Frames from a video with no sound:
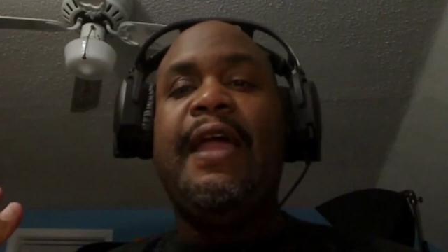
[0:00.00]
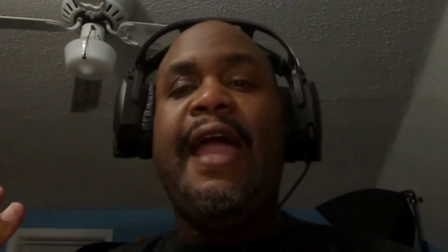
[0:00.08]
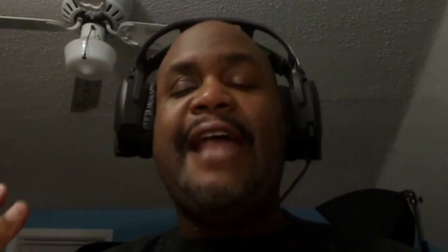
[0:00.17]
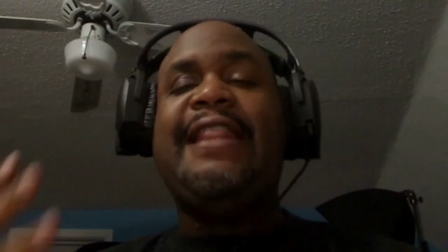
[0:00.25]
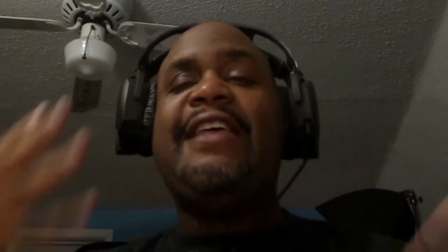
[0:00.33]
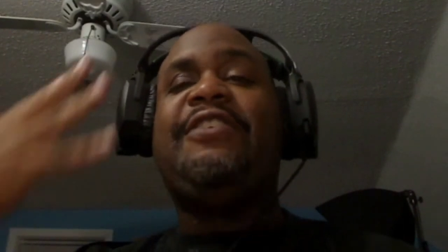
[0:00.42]

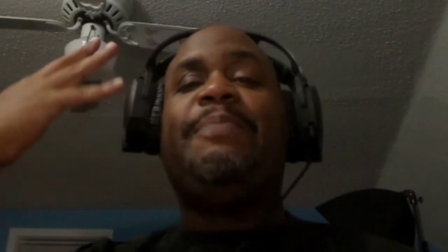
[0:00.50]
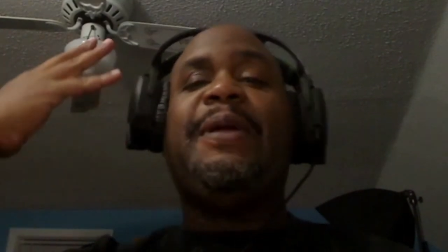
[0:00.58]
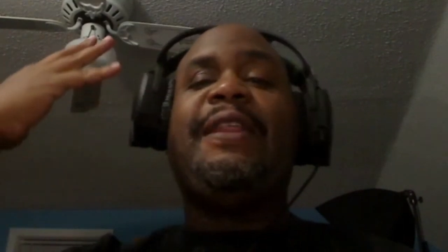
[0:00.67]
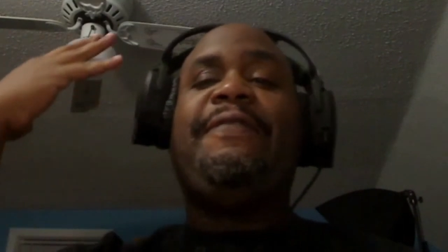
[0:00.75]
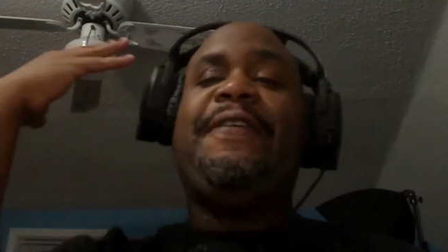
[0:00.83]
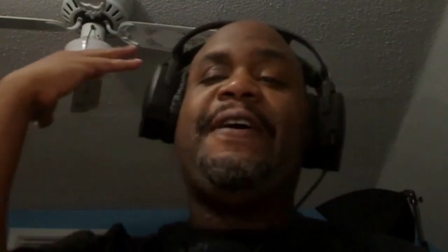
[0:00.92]
and this
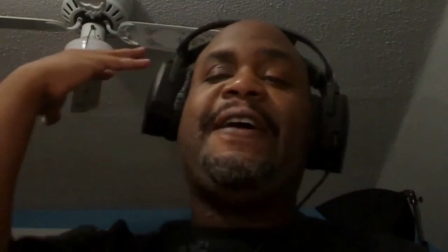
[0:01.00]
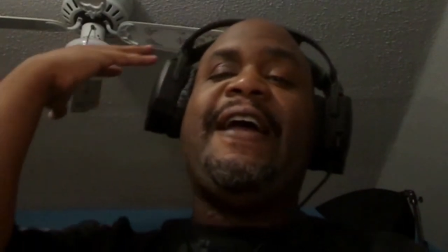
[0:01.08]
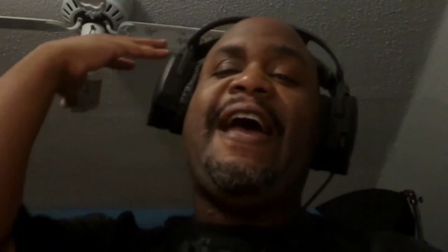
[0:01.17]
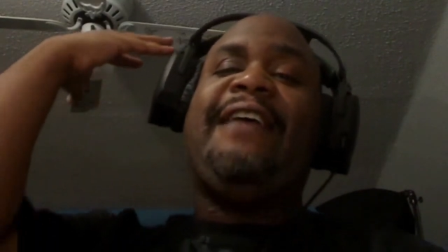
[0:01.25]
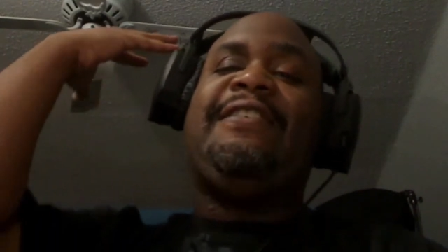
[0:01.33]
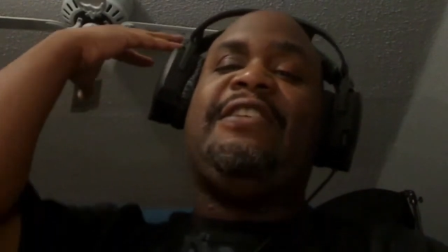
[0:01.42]
motherfucker
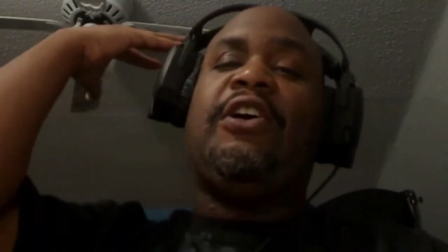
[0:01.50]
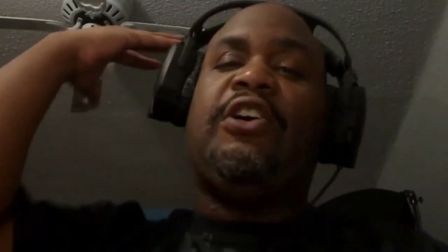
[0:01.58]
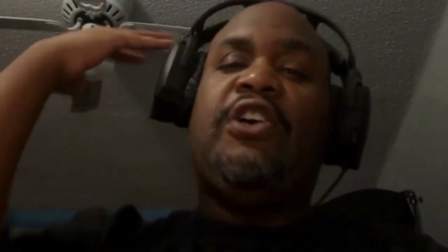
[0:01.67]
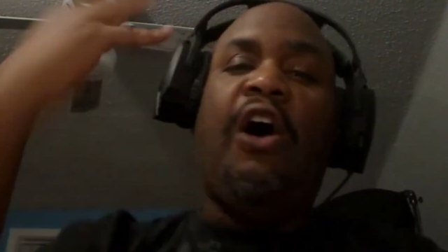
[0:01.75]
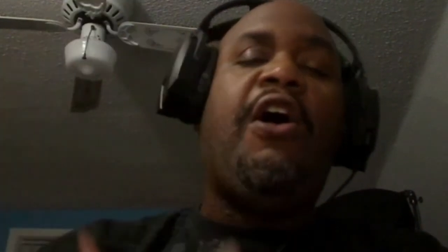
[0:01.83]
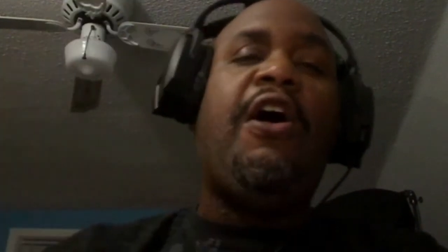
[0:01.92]
has the
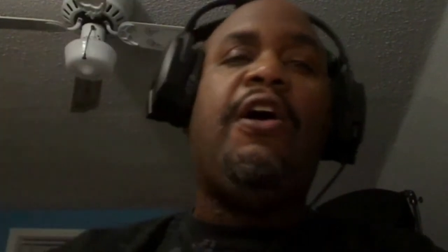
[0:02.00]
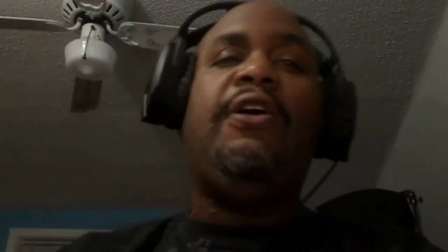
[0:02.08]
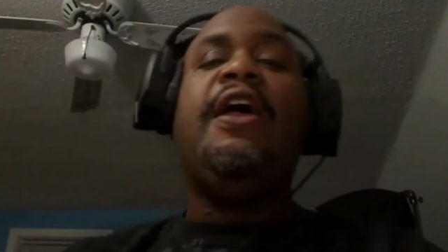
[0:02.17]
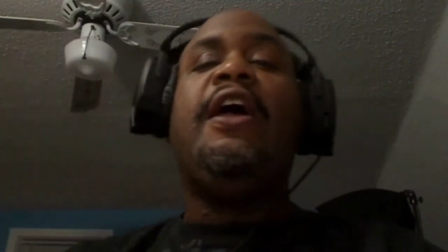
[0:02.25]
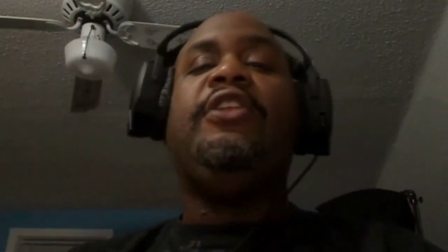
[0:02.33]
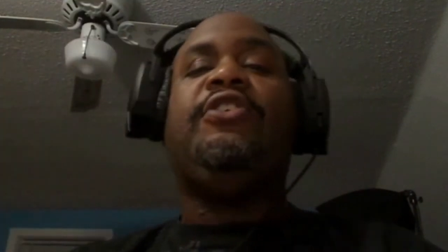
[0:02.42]
gall
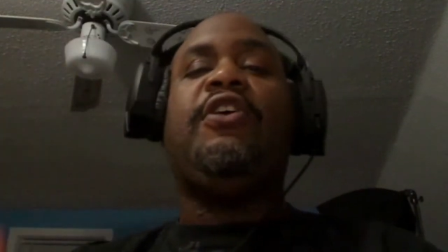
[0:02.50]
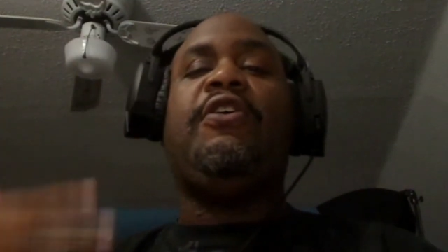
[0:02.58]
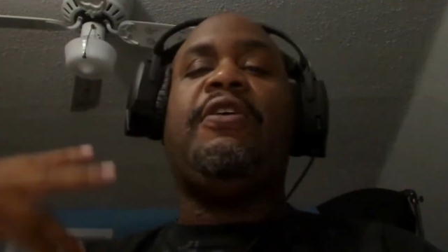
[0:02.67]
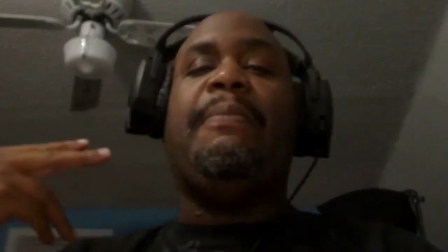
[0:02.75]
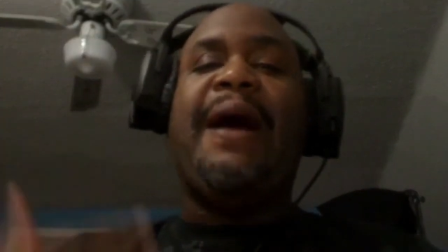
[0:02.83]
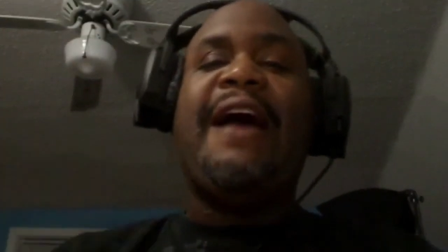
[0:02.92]
to go
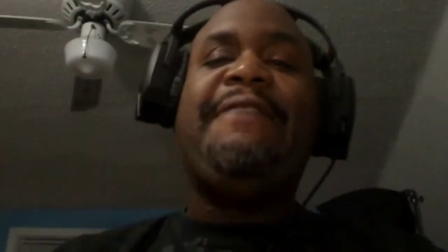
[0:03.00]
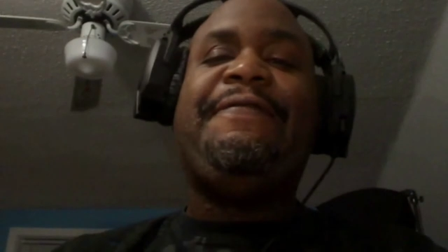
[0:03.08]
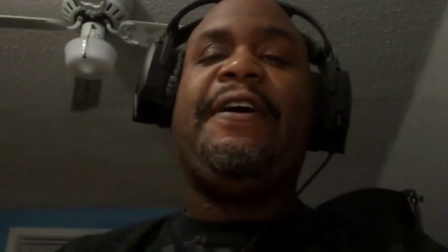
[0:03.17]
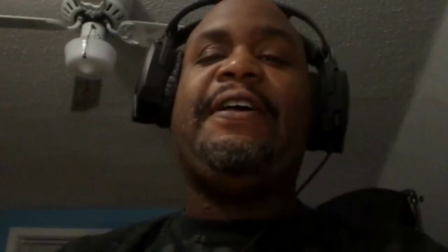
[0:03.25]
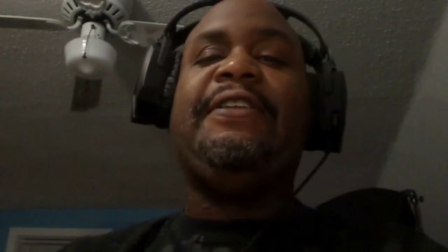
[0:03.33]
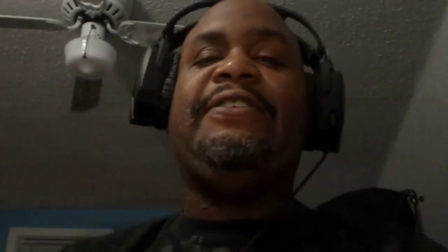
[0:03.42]
to my
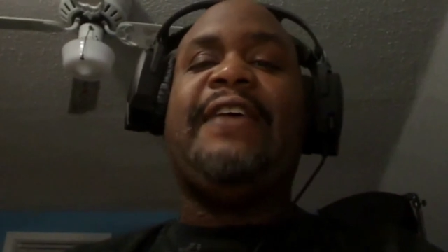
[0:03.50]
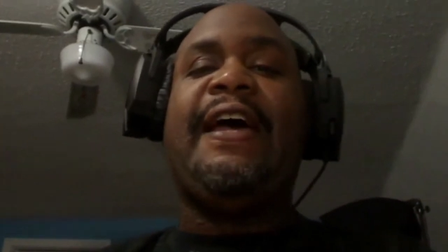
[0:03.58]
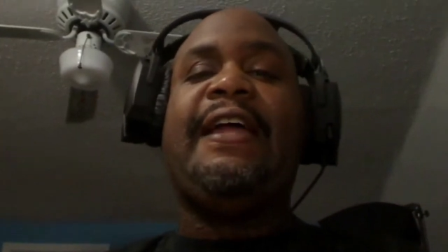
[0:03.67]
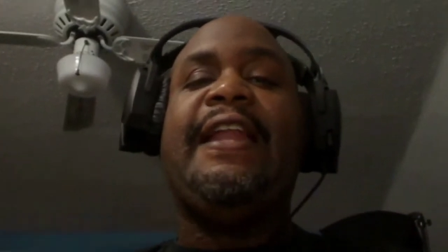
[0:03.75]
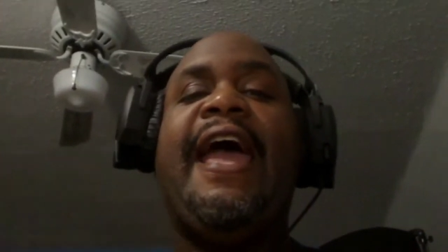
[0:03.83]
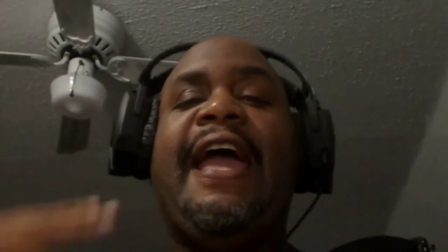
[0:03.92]
fucking
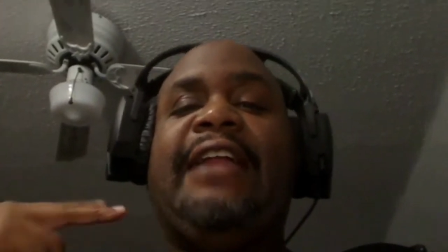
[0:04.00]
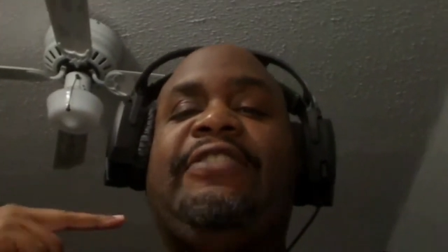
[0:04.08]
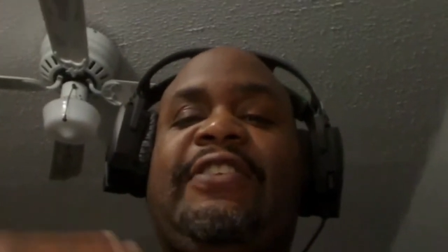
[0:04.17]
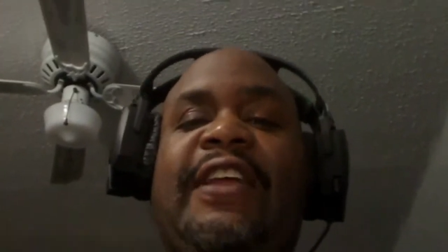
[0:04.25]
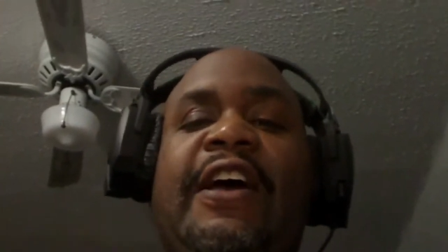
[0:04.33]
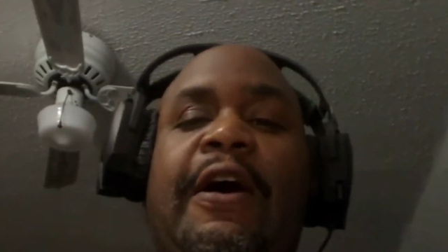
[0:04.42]
site and
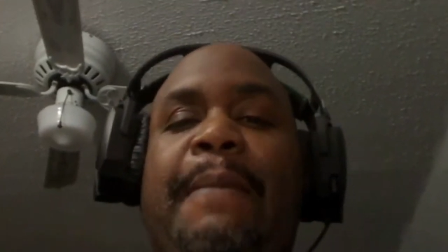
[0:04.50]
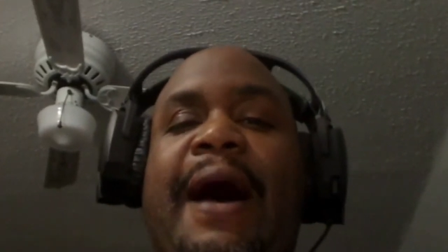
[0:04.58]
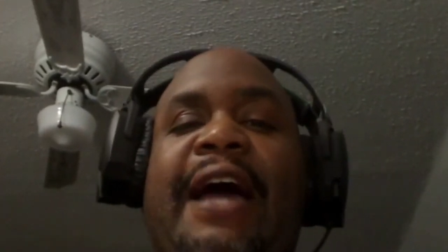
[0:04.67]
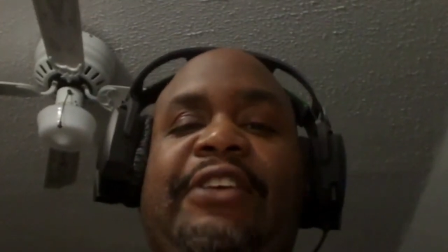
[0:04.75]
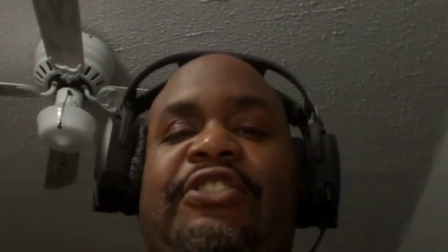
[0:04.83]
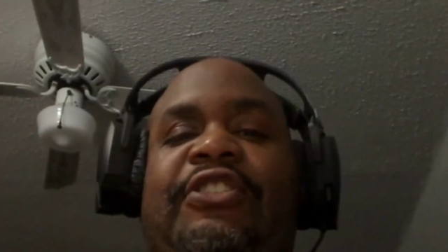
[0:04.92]
steal
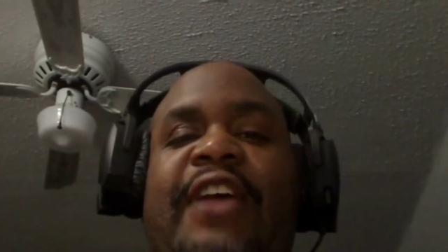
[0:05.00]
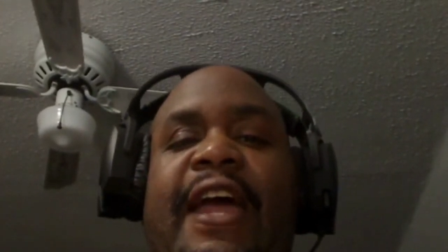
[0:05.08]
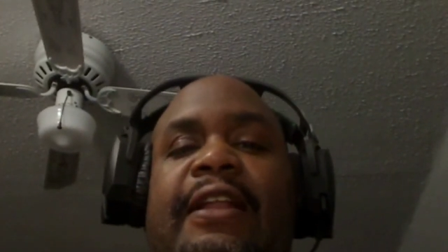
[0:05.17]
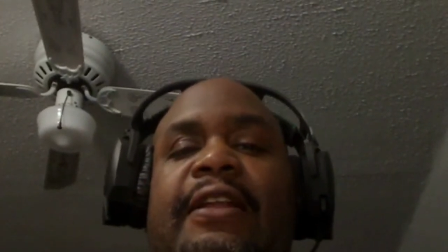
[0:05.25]
my shit.